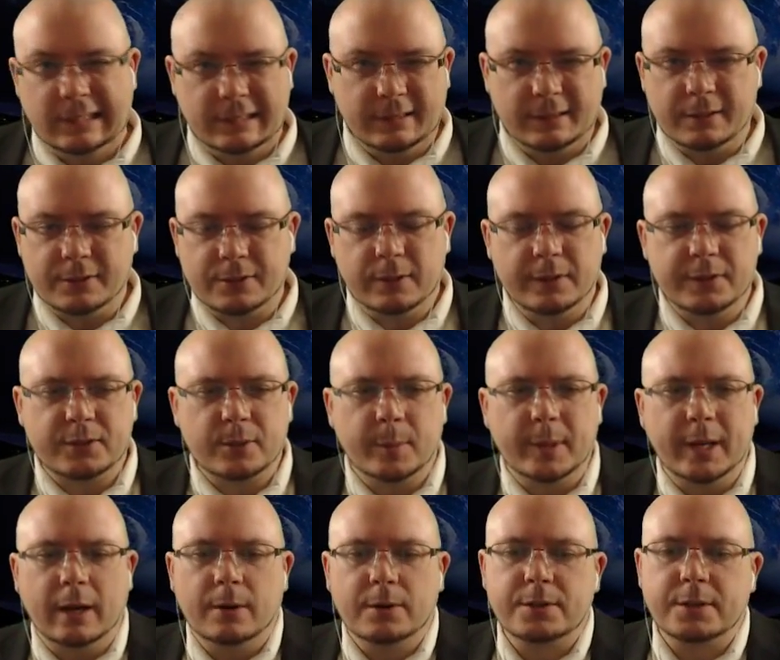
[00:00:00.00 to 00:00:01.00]
There's only so many
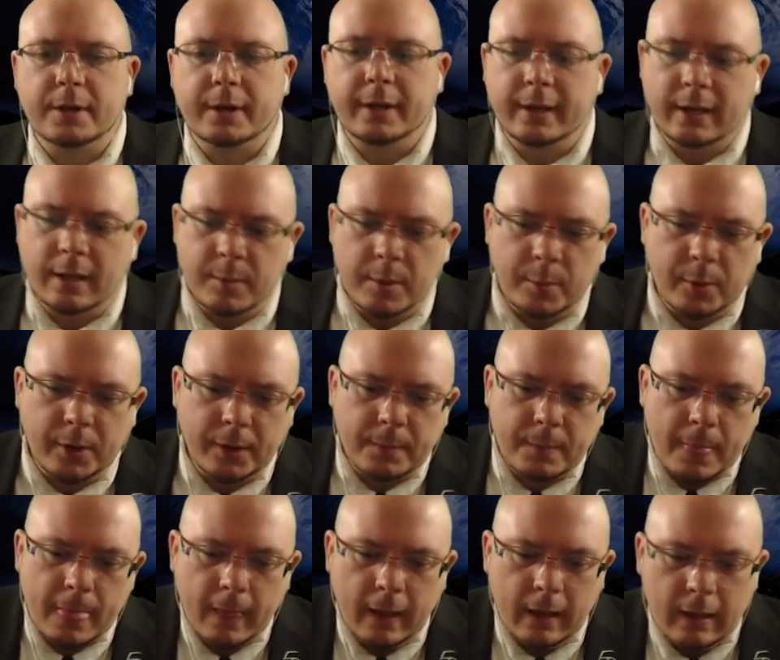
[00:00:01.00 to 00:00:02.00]
hours in a day. Give me a break.
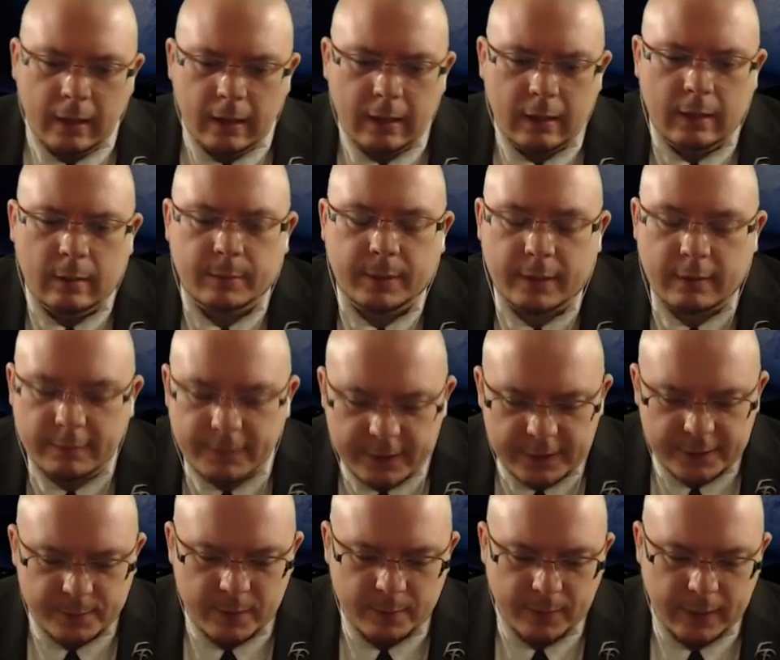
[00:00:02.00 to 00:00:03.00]
But
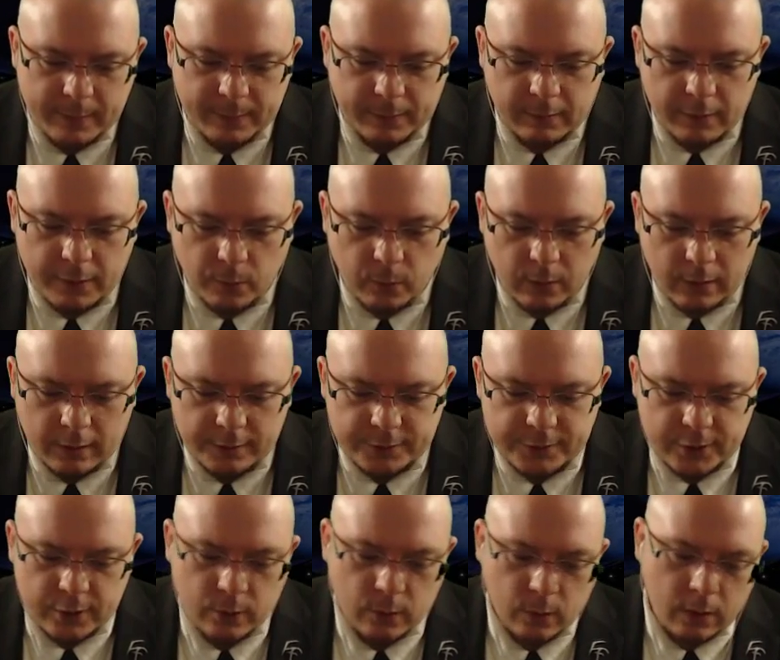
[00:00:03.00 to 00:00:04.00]
investment people are the ones
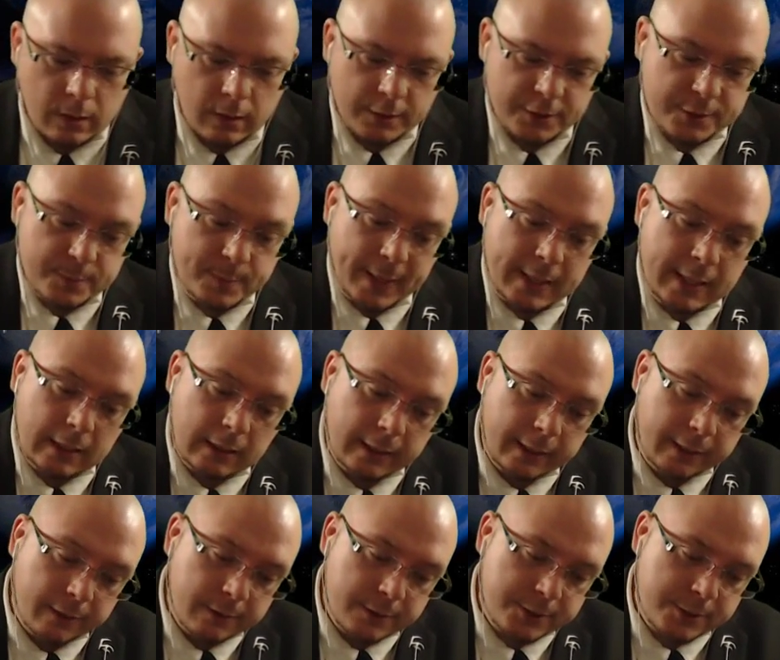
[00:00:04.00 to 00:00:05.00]
who are
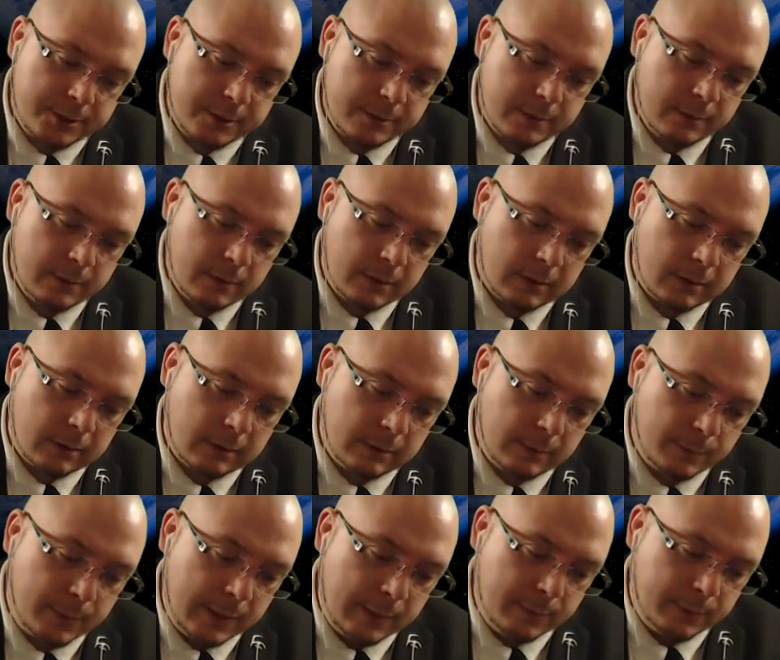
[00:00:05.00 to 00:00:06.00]
speculators,
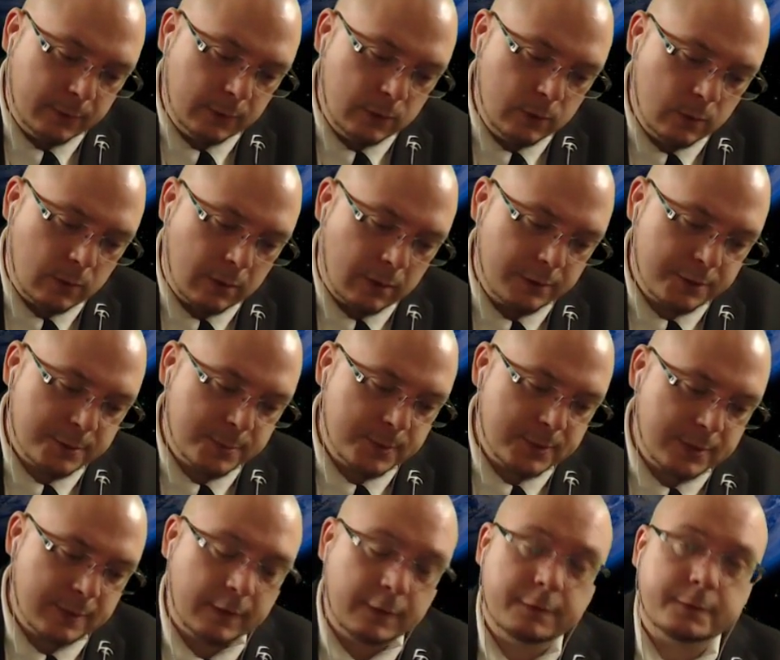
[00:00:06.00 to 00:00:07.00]
people who are
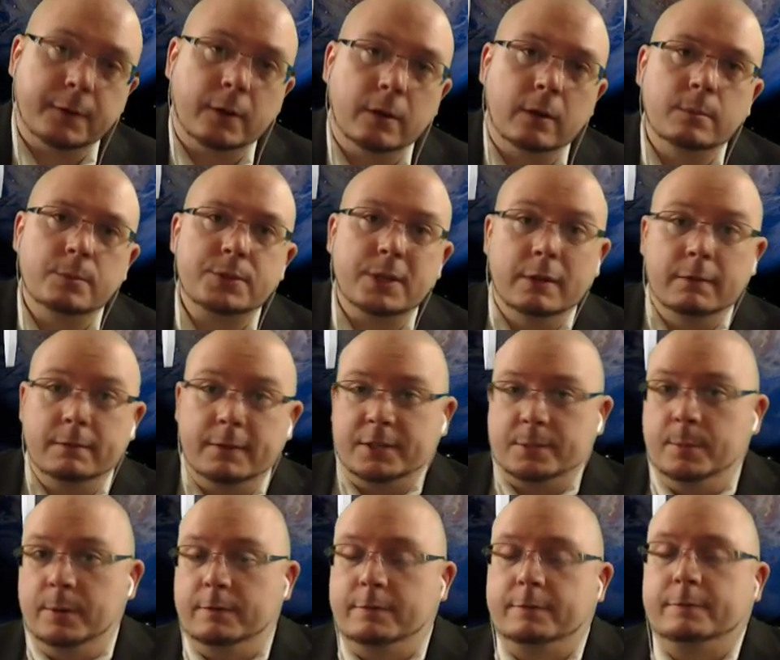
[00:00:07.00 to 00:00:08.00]
specific firms,
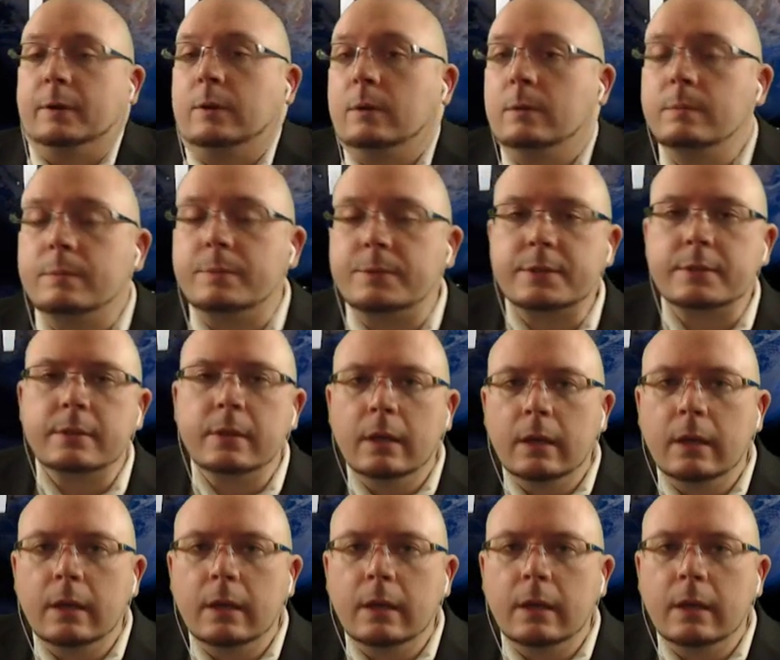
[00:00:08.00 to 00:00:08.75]
investment firms,